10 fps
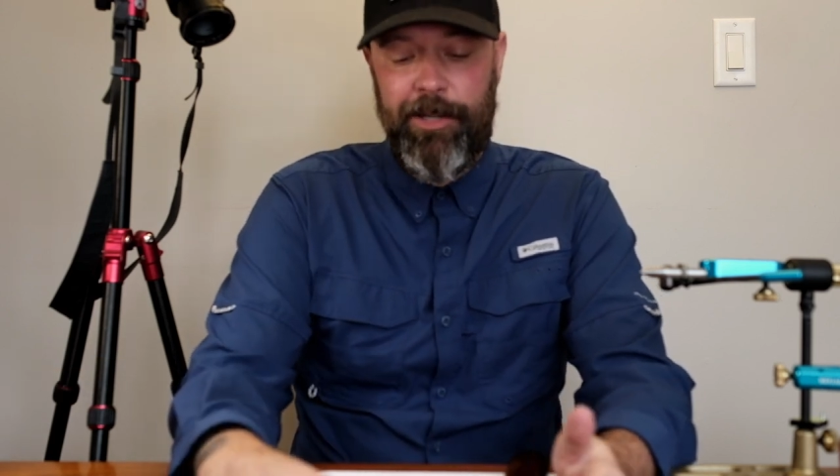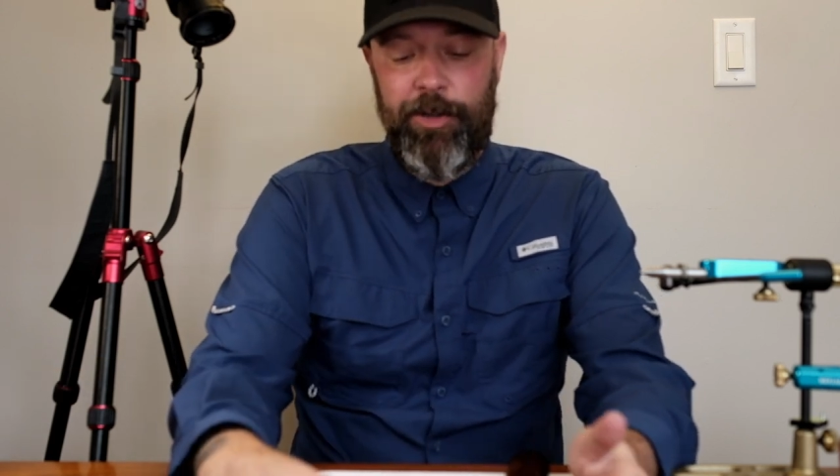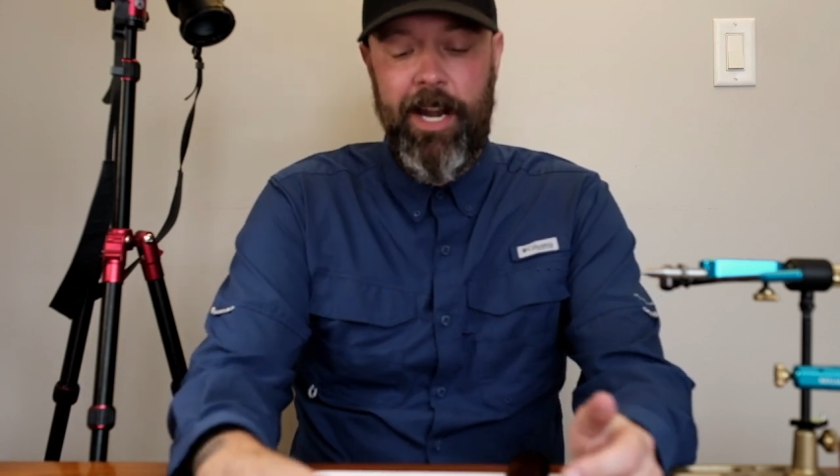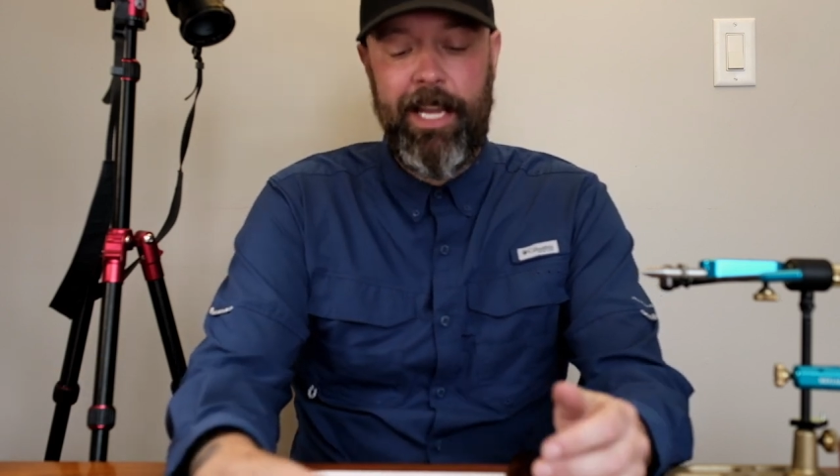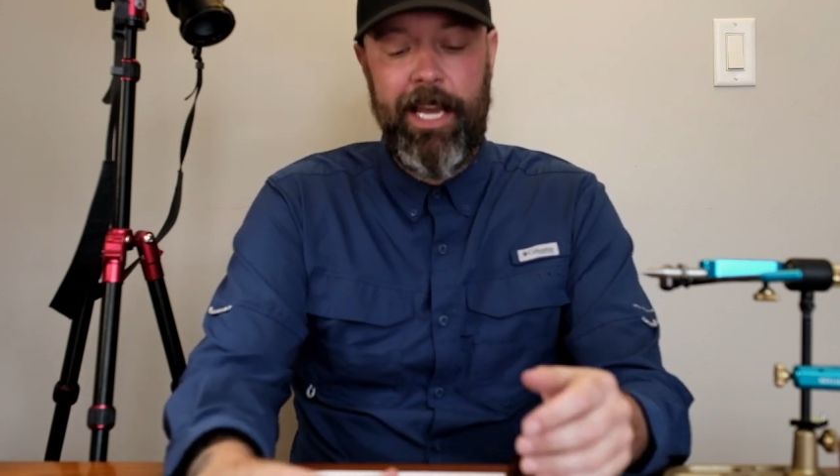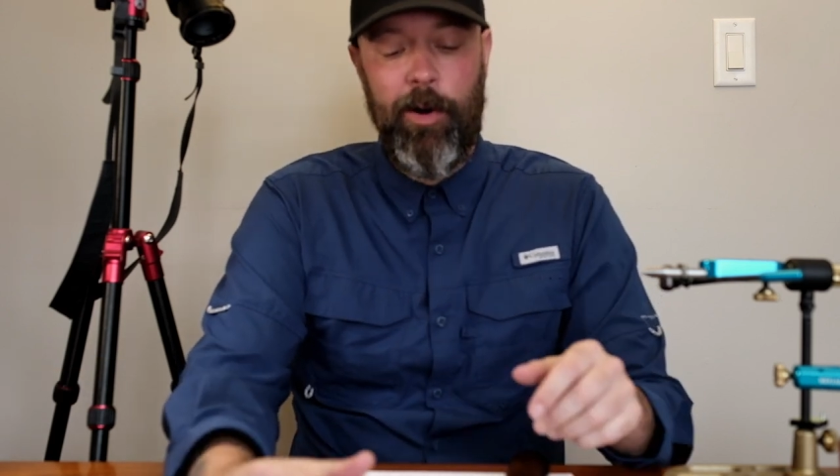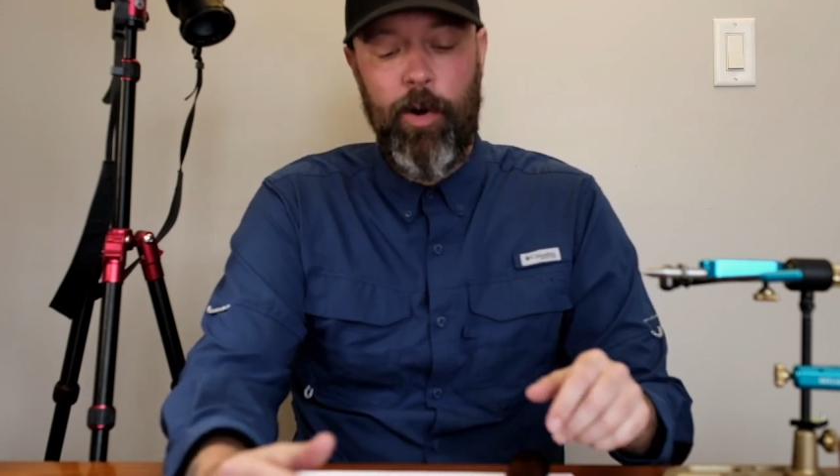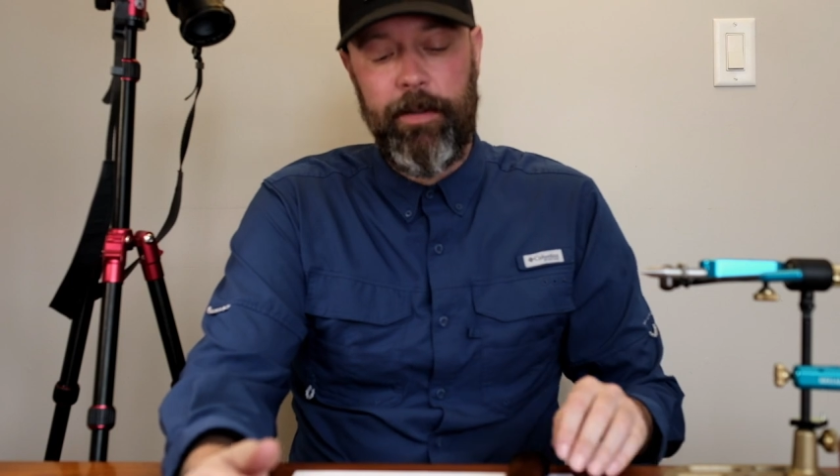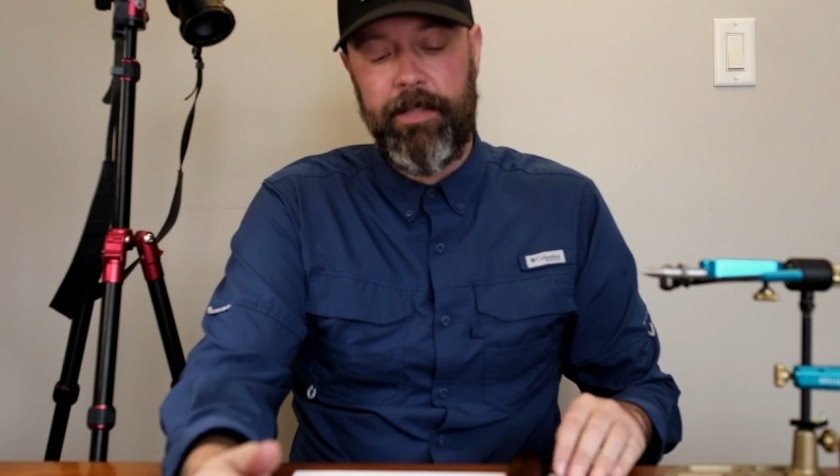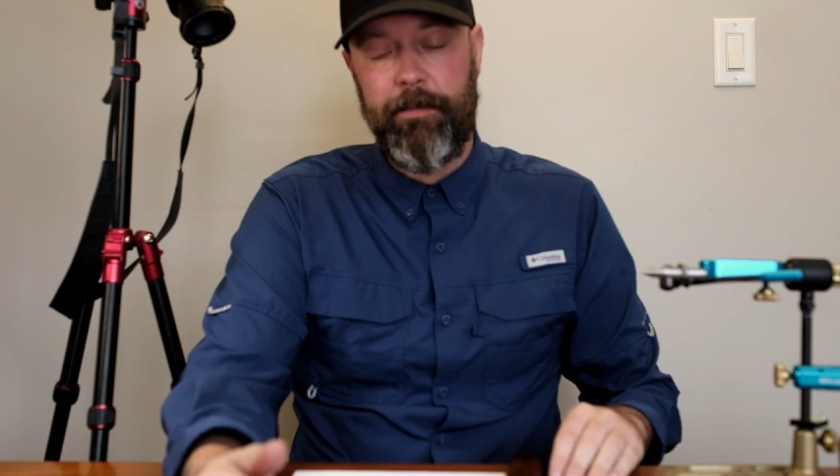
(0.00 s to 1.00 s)
trying to get a
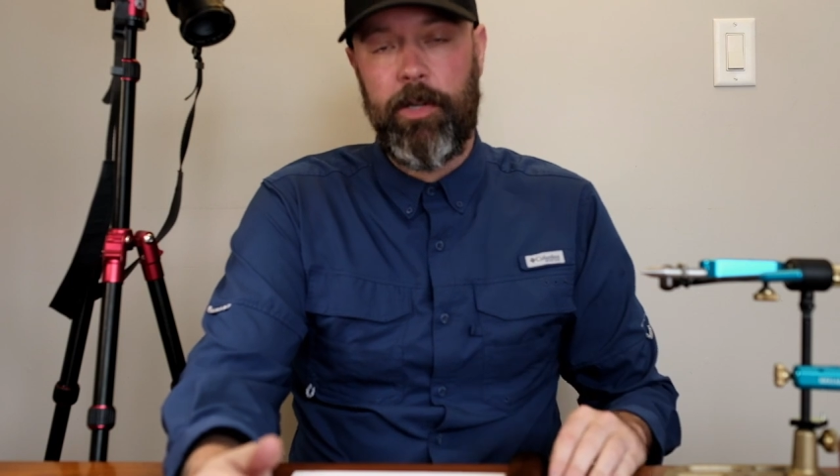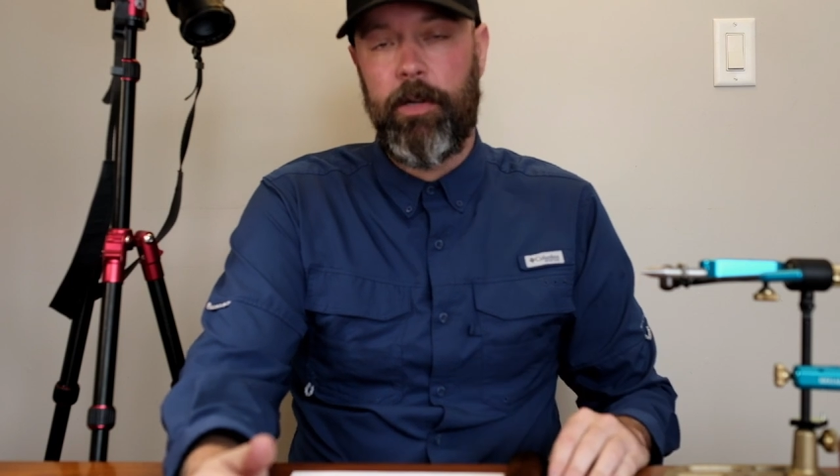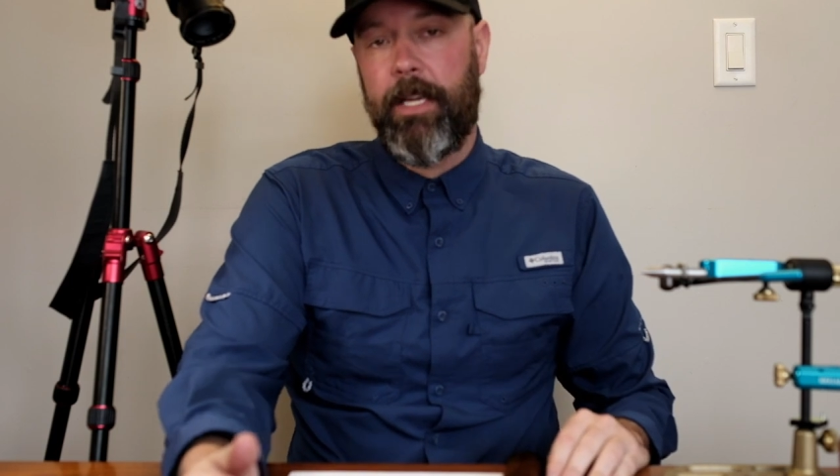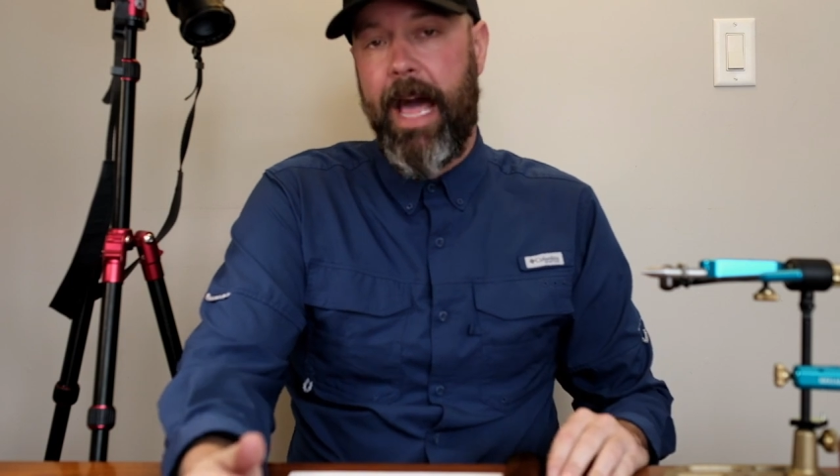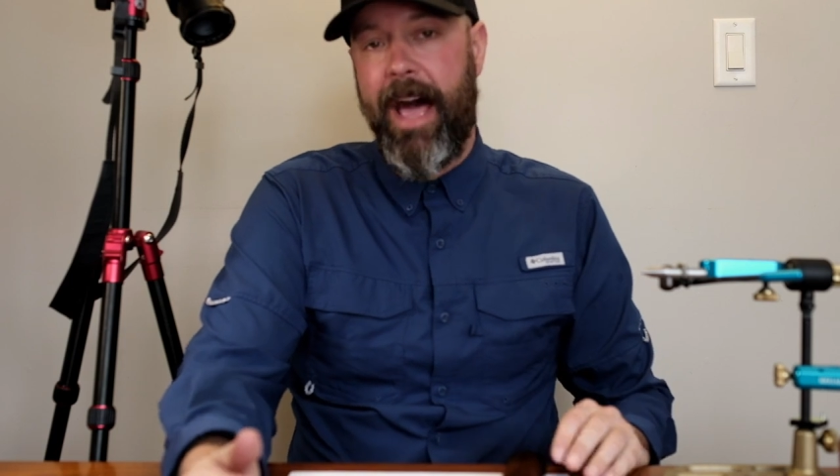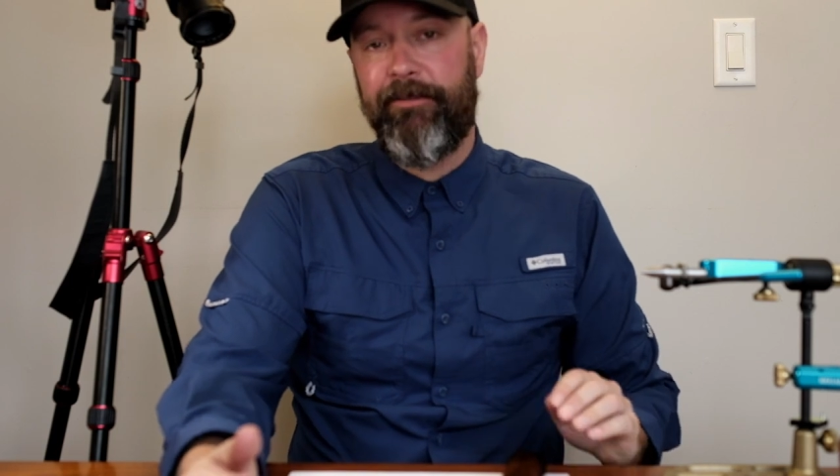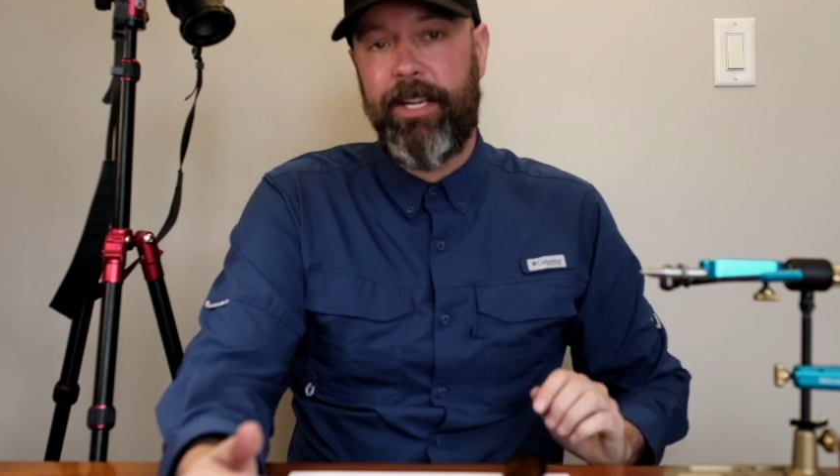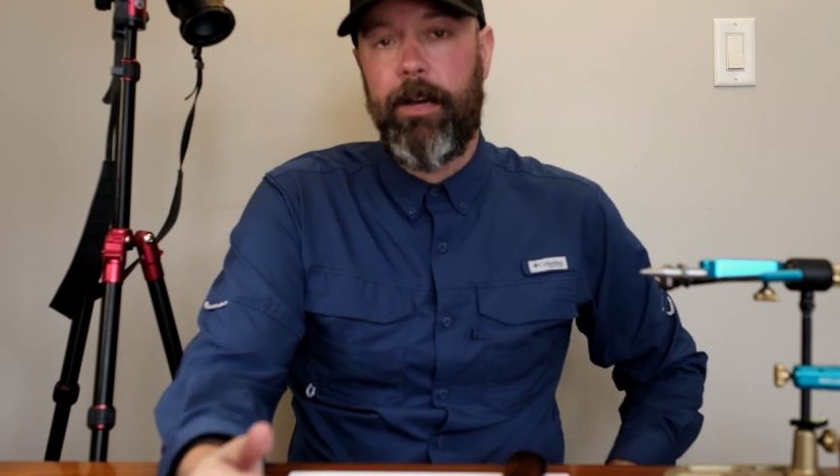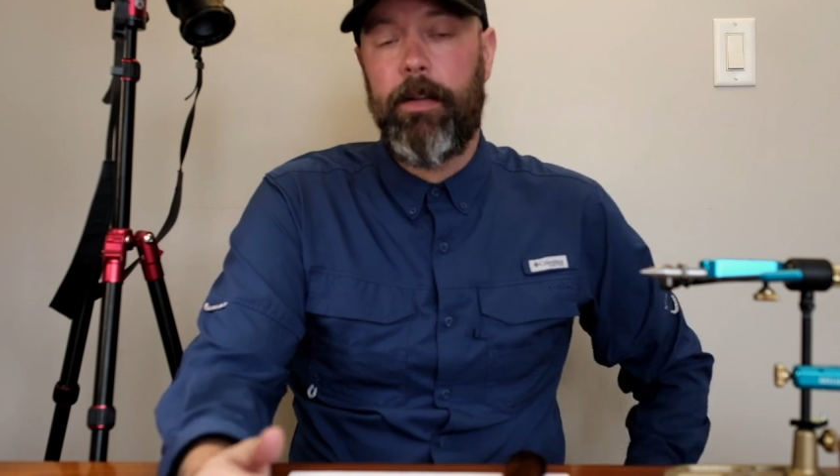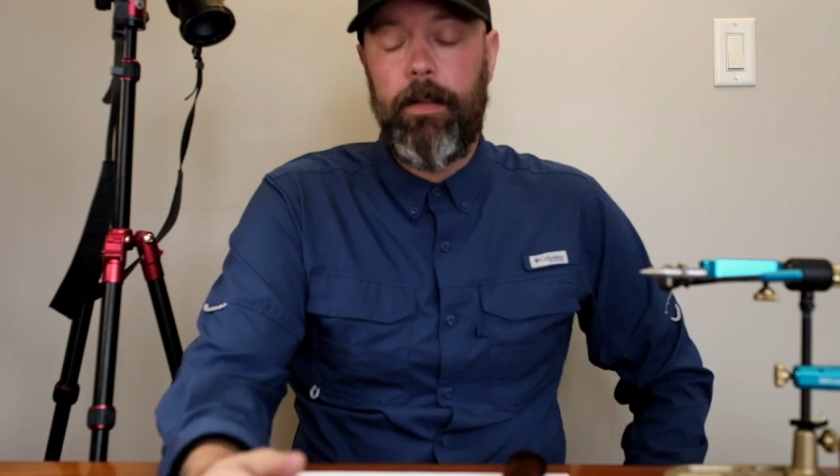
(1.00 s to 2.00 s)
hold of some good calf
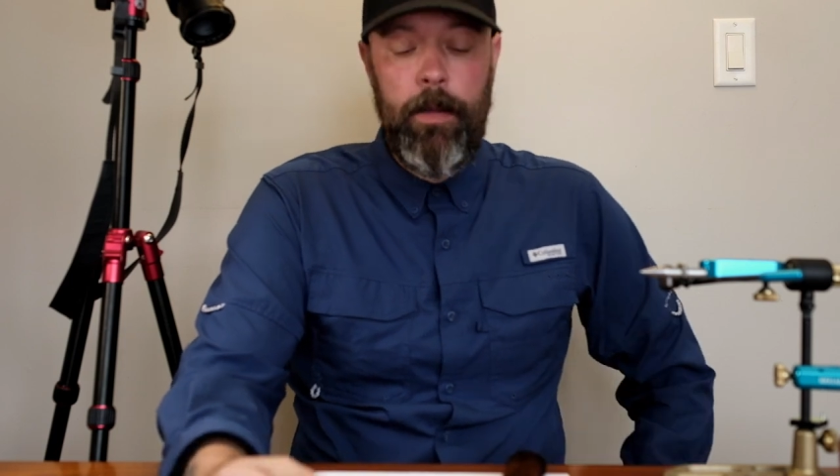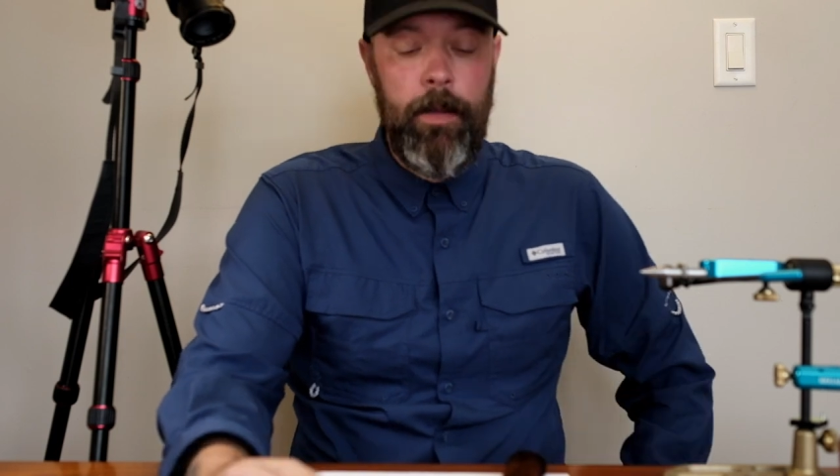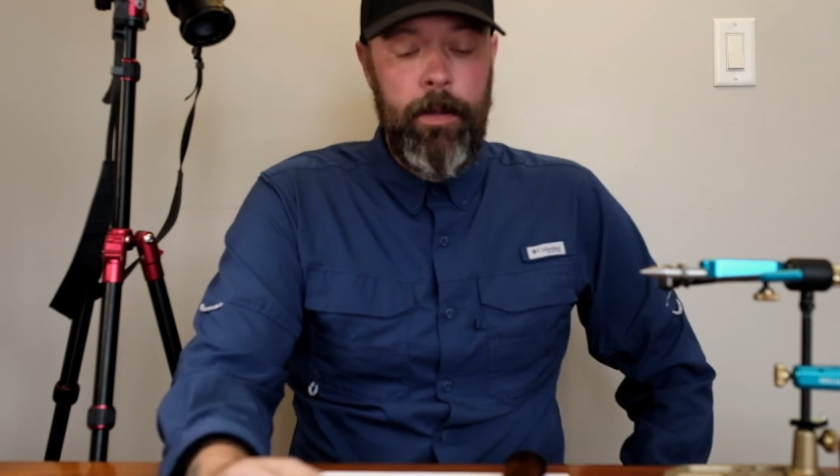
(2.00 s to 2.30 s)
tail.